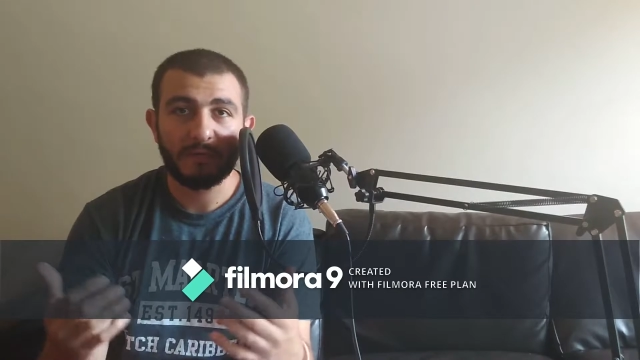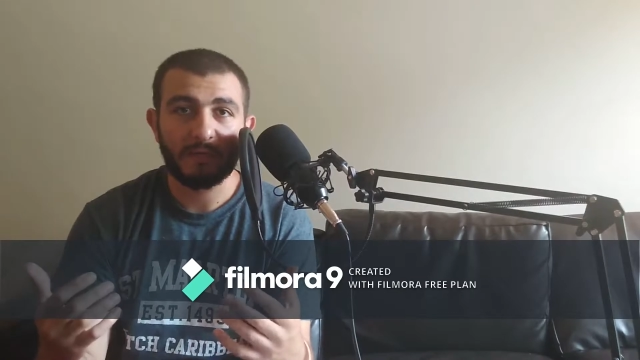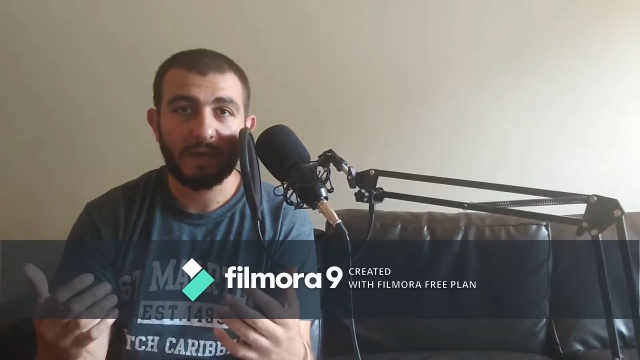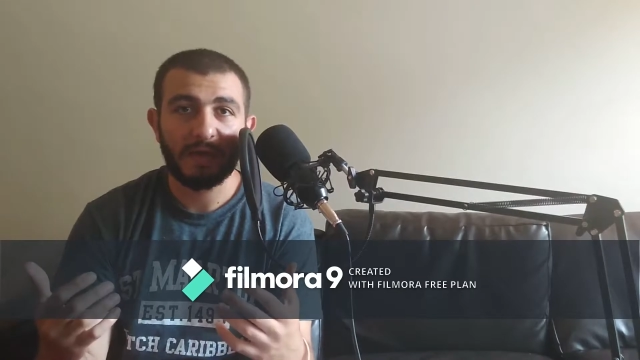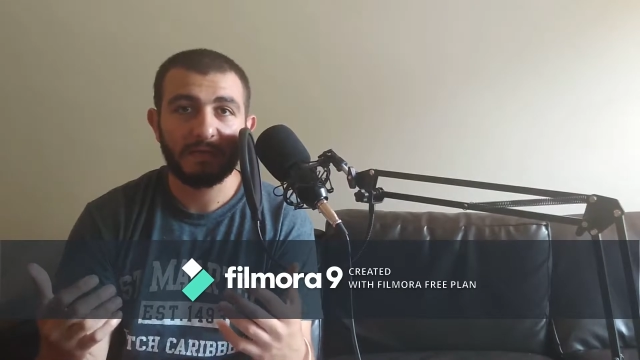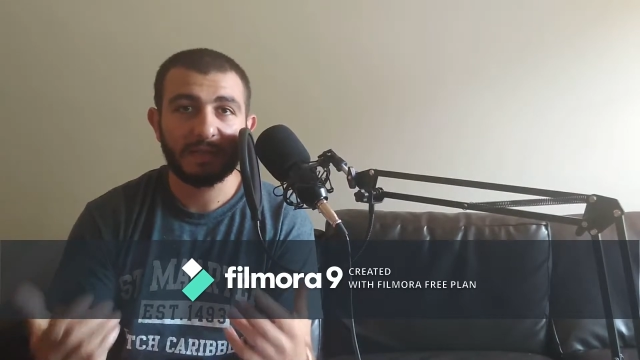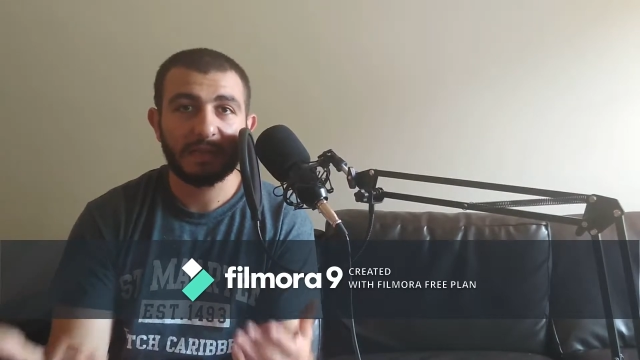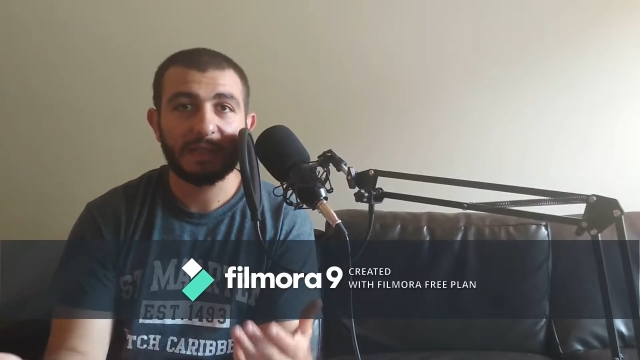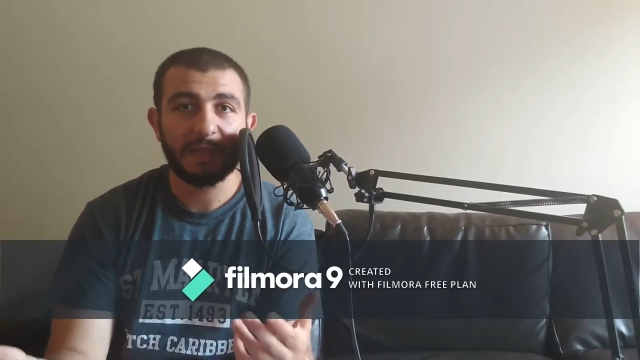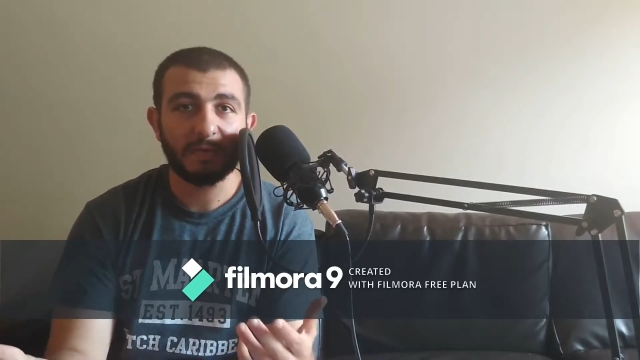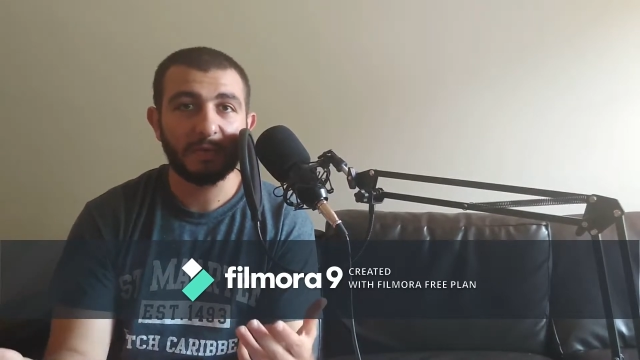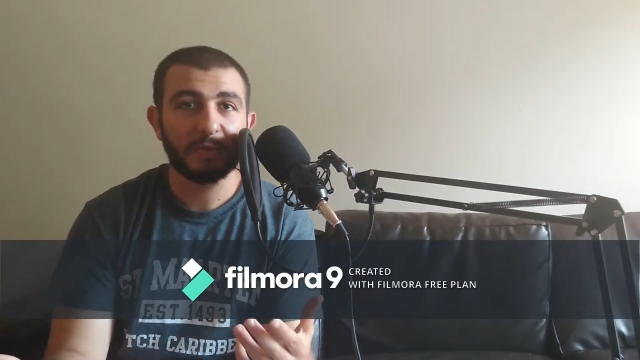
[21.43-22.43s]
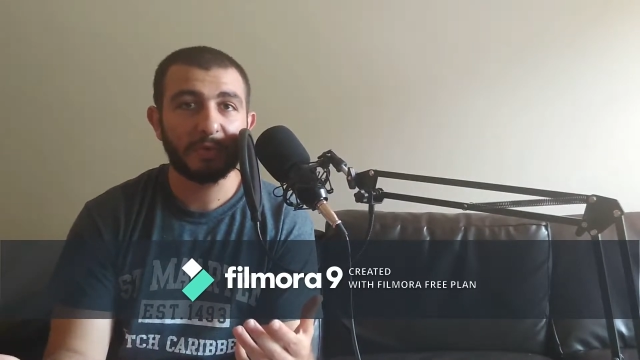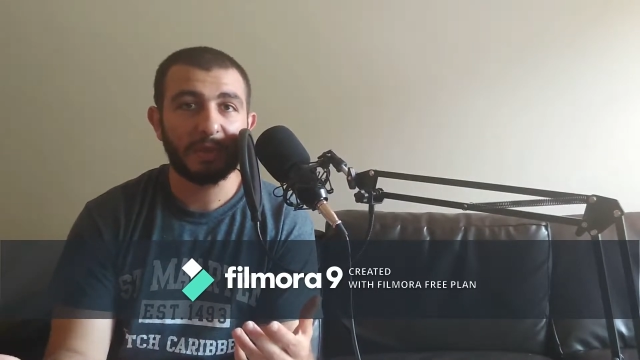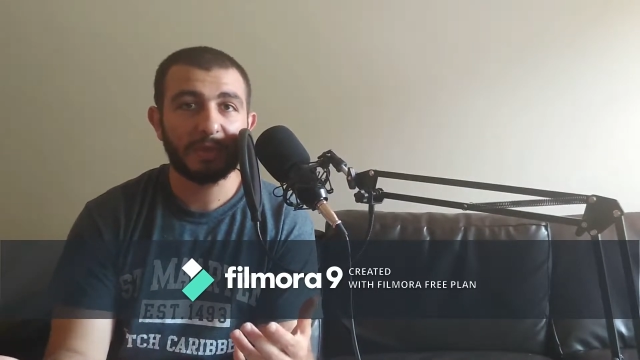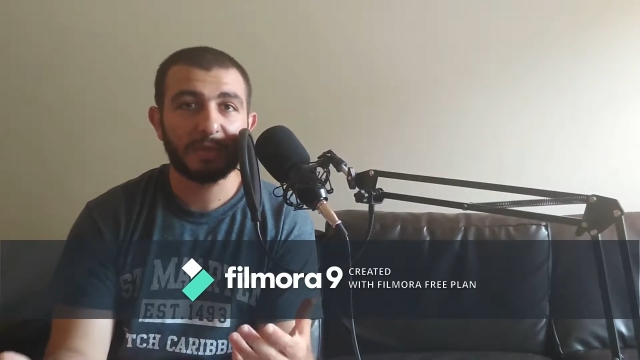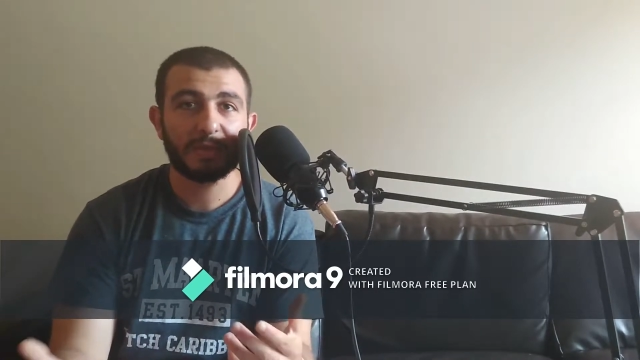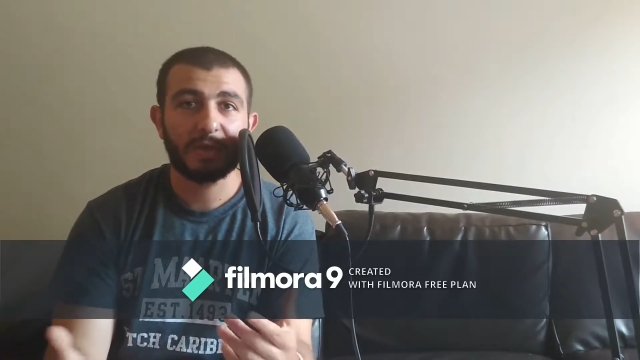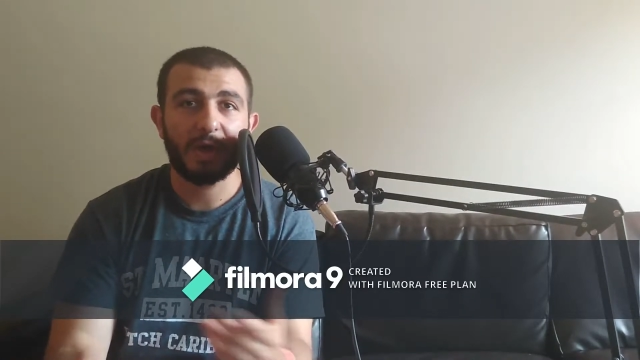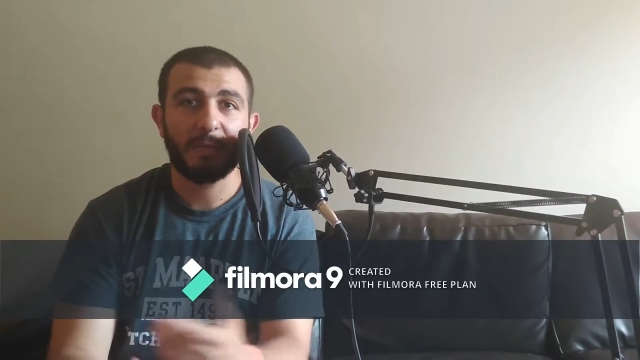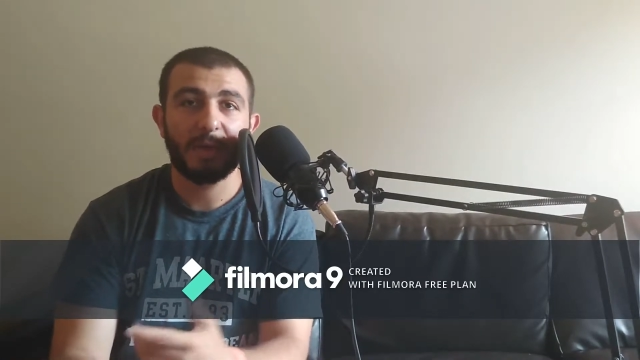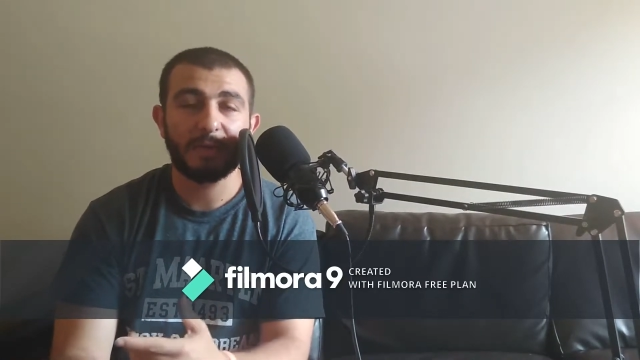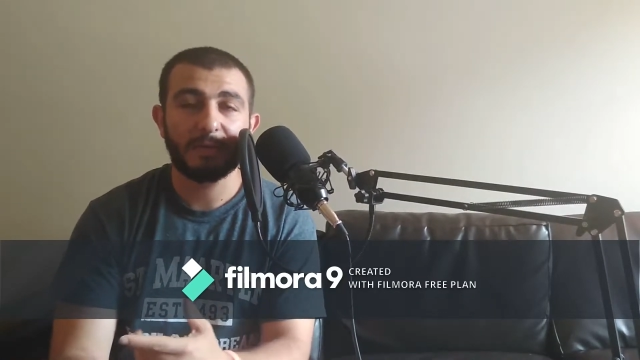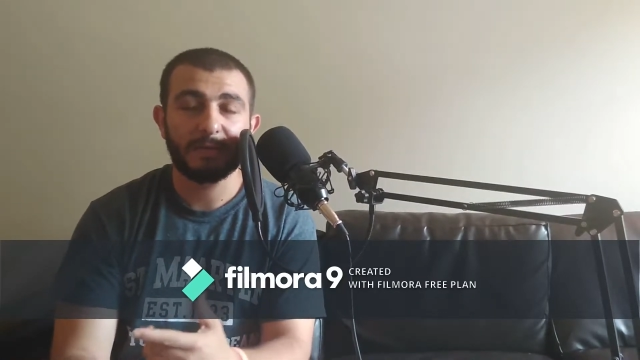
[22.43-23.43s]
If you have a Nintendo Switch,
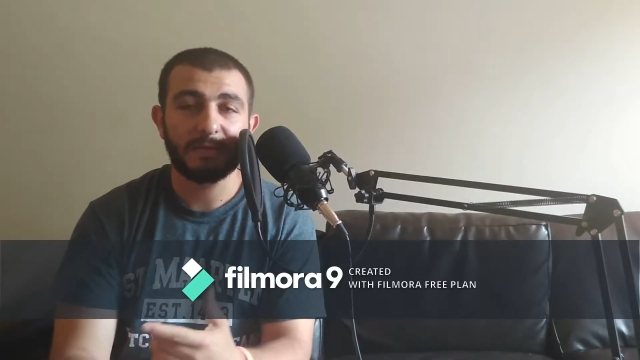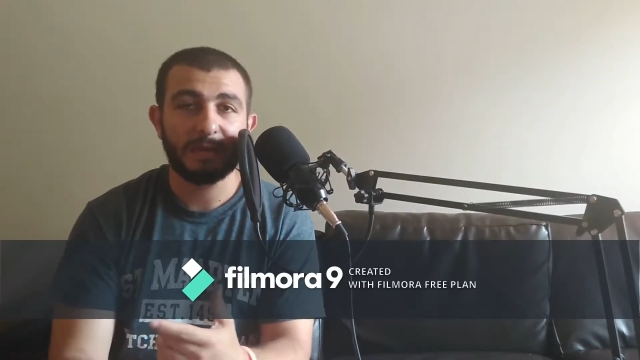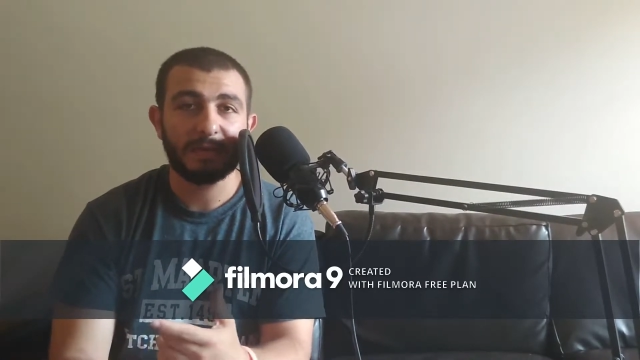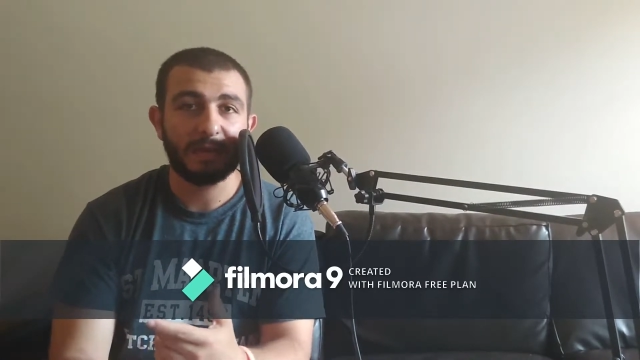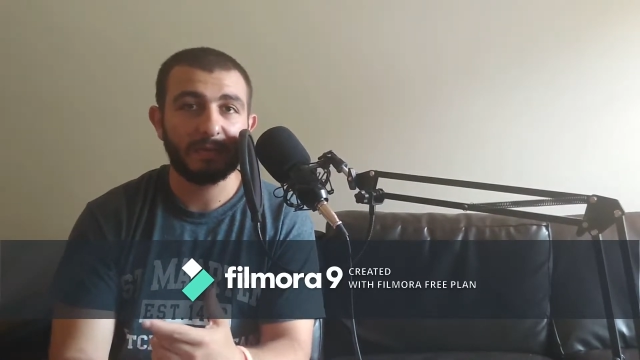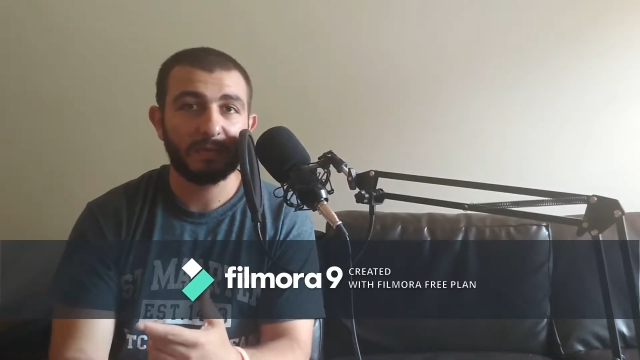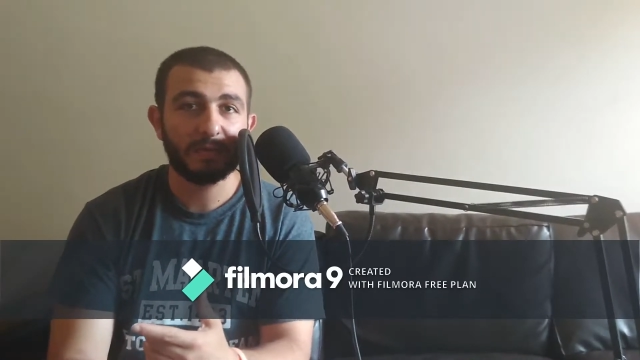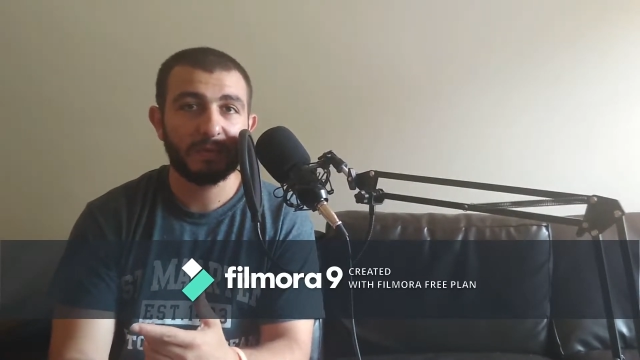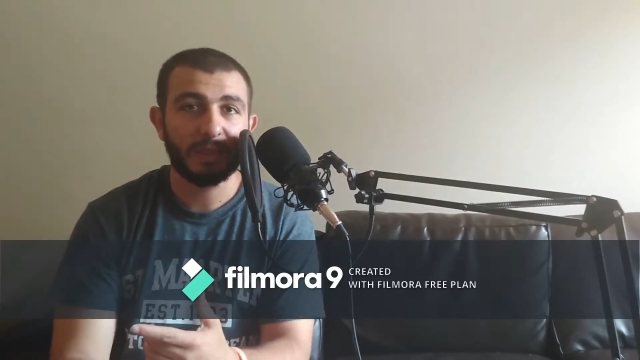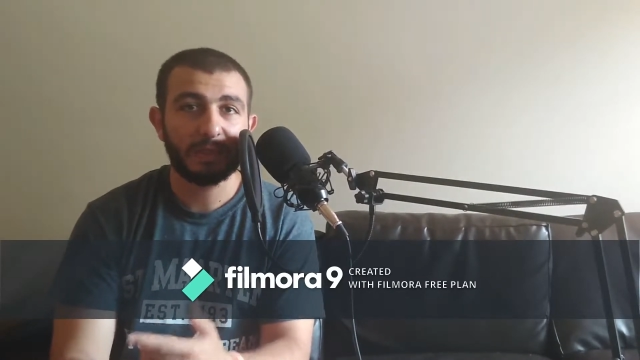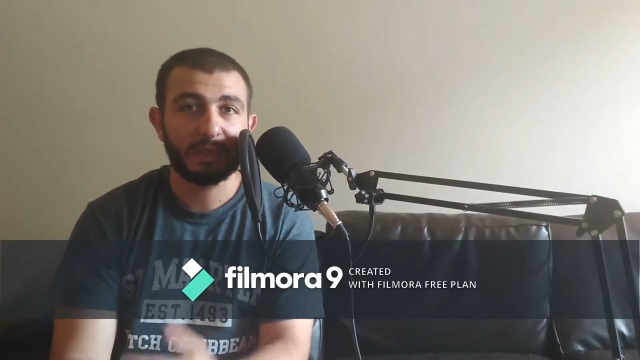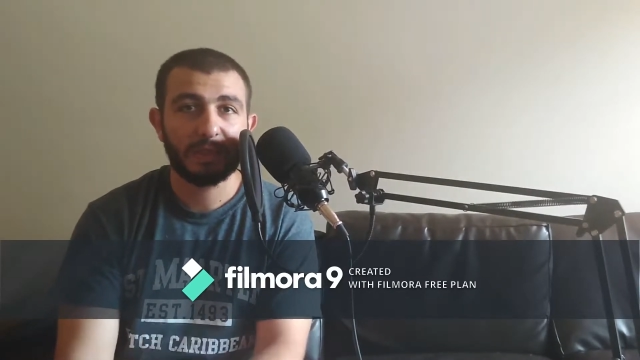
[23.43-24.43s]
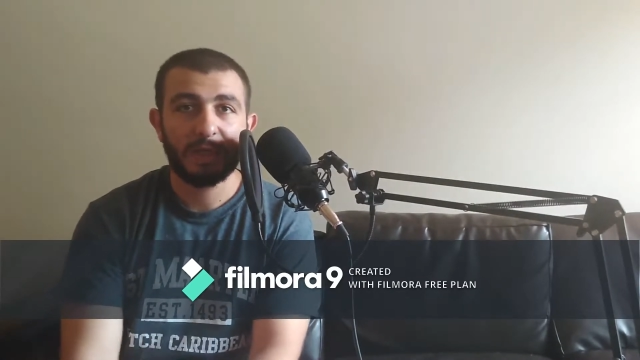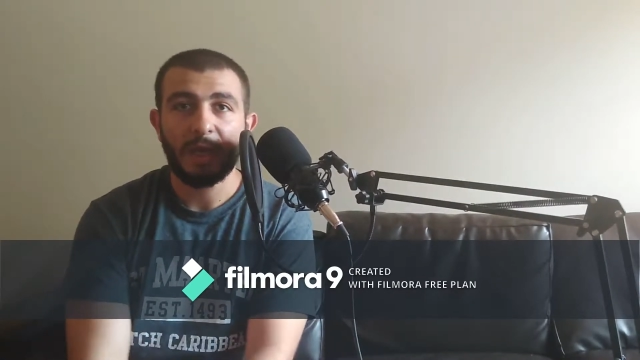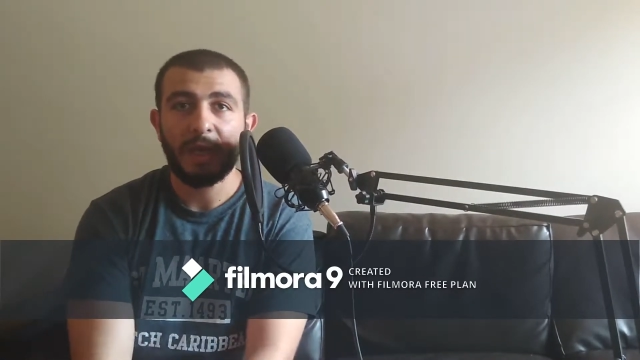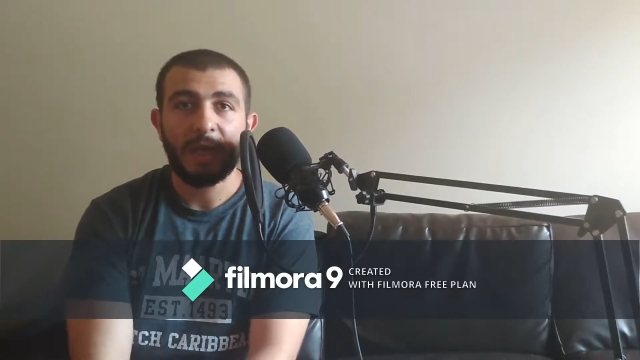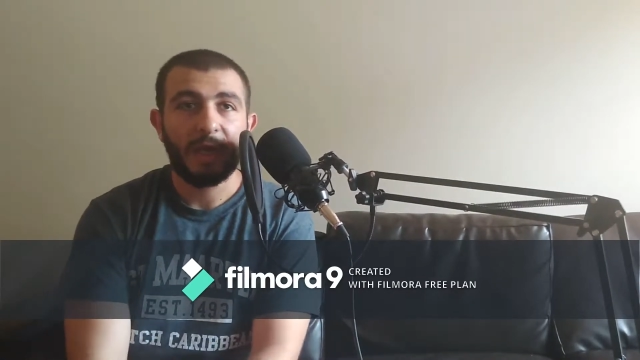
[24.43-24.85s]
comment Nintendo Switch.